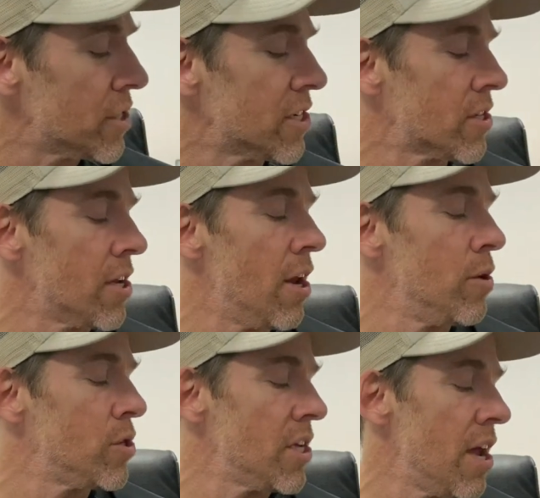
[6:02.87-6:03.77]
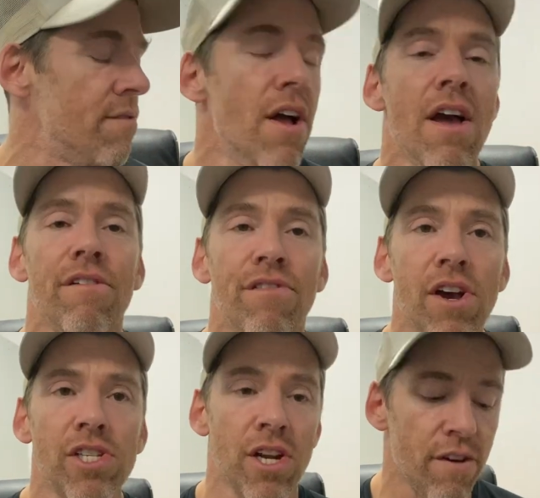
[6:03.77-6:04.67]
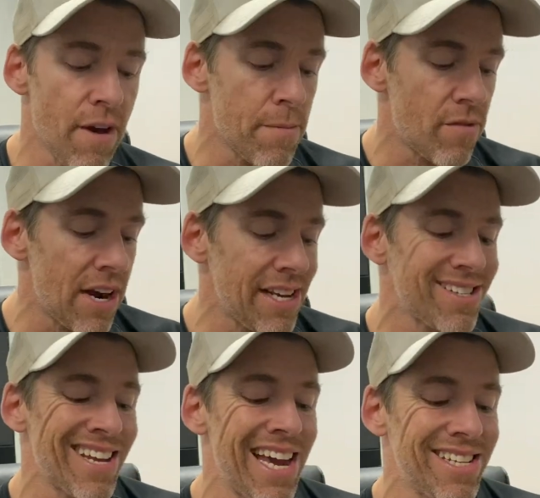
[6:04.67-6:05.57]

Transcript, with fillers: exclusive, 1st of November release date,